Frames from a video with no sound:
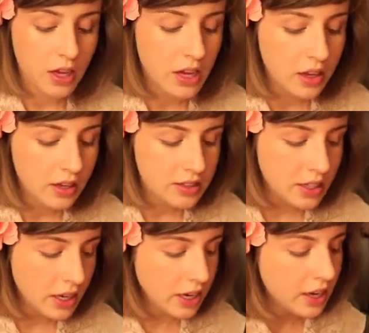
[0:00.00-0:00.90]
And
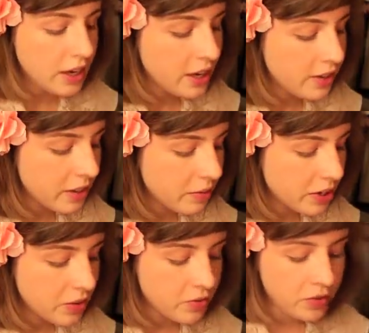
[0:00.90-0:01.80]
today I think I'm going
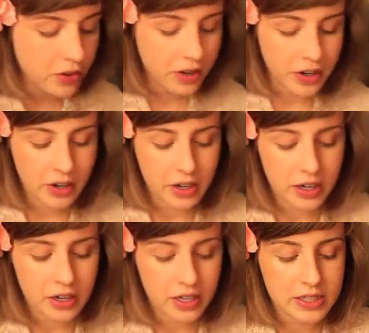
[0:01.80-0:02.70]
to go for,
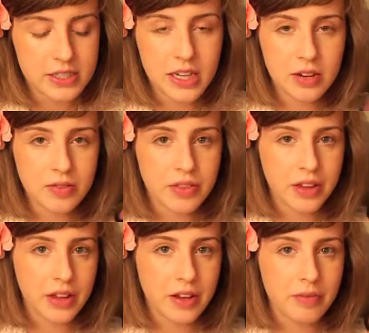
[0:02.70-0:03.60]
instead of
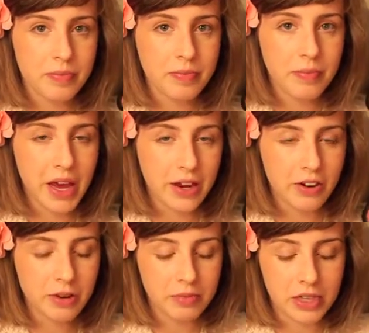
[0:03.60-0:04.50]
the MAC
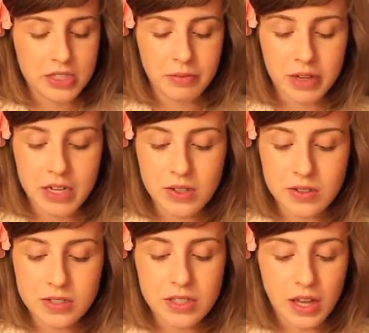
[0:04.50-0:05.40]
cream blush, I'm going to
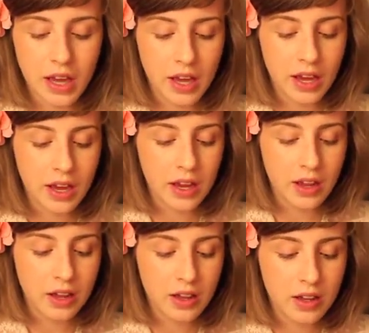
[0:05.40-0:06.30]
use a
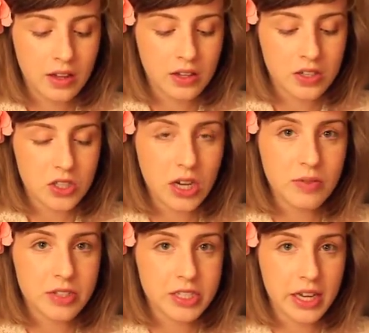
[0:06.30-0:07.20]

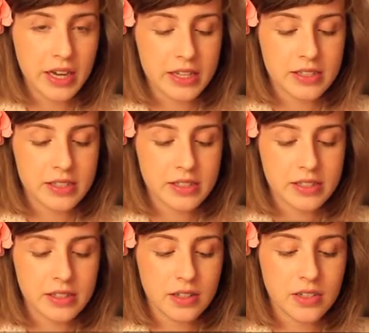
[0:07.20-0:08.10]
travel
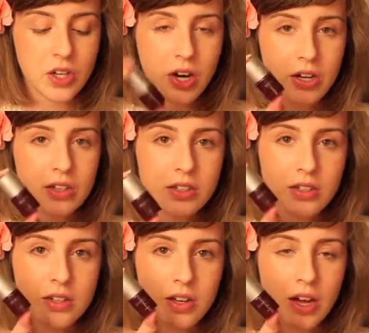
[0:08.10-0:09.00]
size
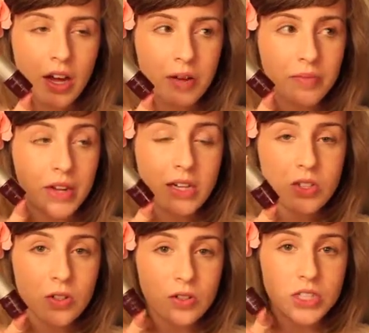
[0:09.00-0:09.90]
Tarte
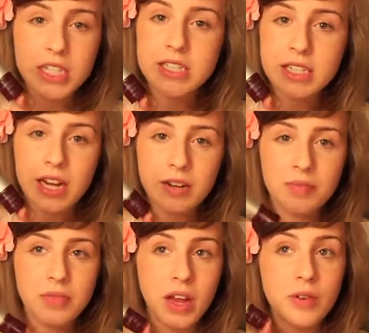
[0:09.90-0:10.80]
natural cheek
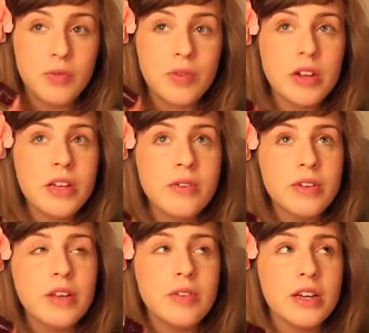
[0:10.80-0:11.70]
stain. I
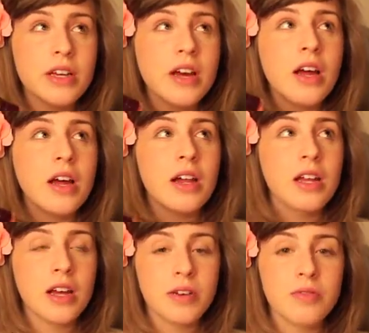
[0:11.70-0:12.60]
really
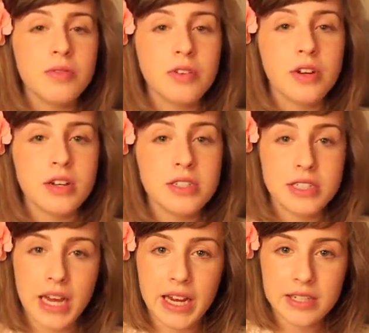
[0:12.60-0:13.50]
love
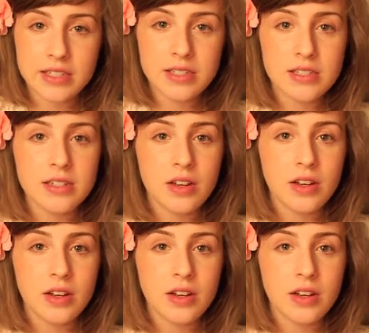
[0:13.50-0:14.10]
stains.